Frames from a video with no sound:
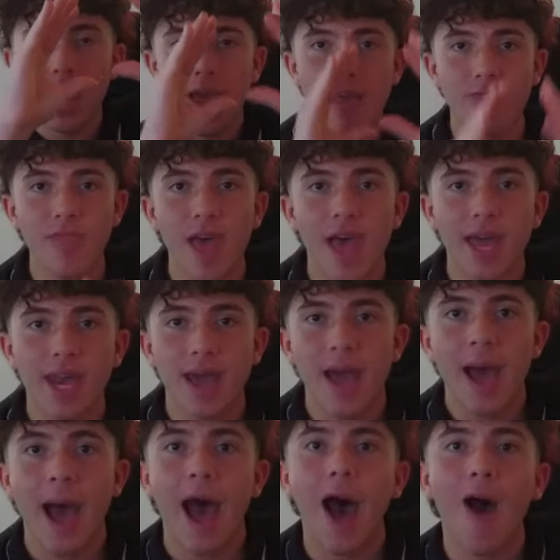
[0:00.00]
And then,
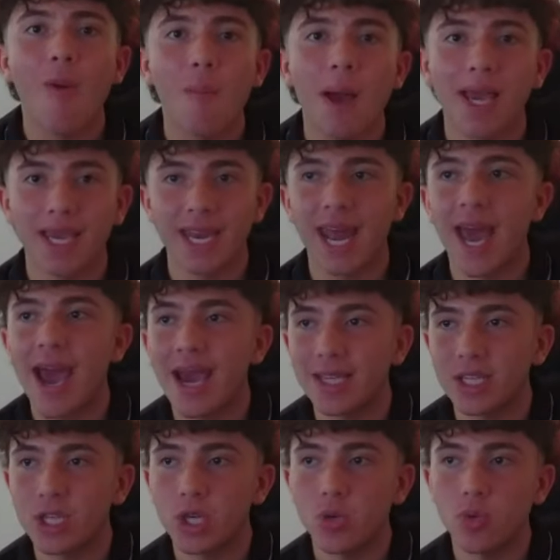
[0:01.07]
how am I going to
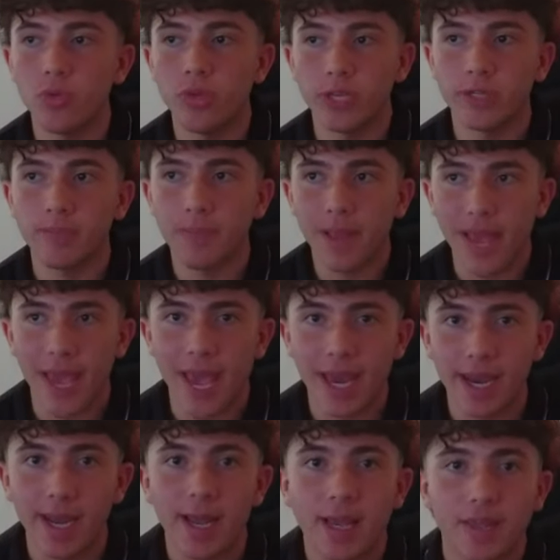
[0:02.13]
execute this
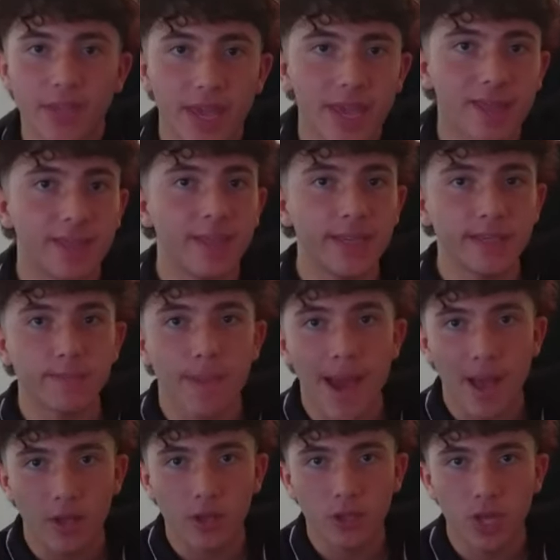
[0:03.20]
plan to hit these
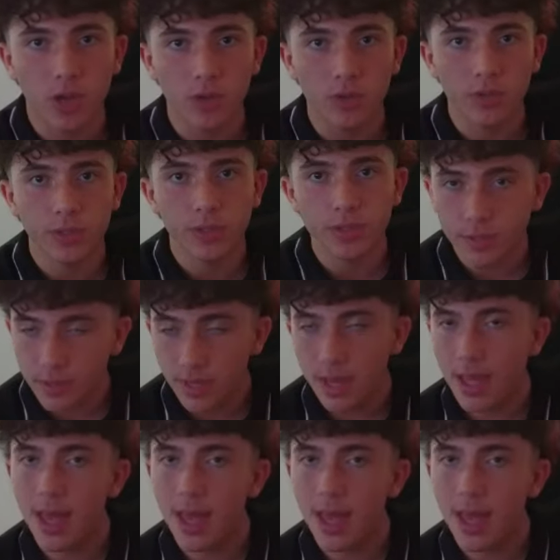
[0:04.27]
milestones?